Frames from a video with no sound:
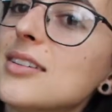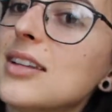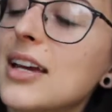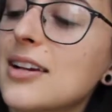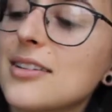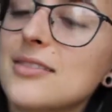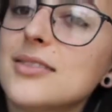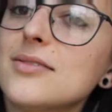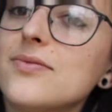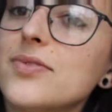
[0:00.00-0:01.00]
like,
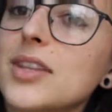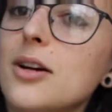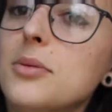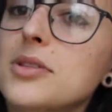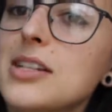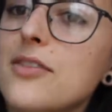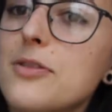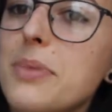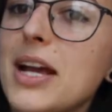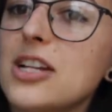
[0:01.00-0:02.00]
almost
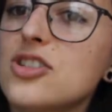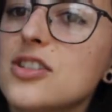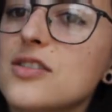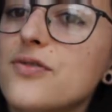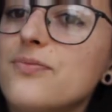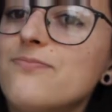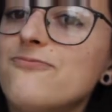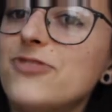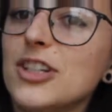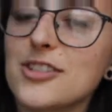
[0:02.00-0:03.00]
every page is
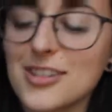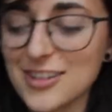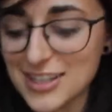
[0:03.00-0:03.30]
filled.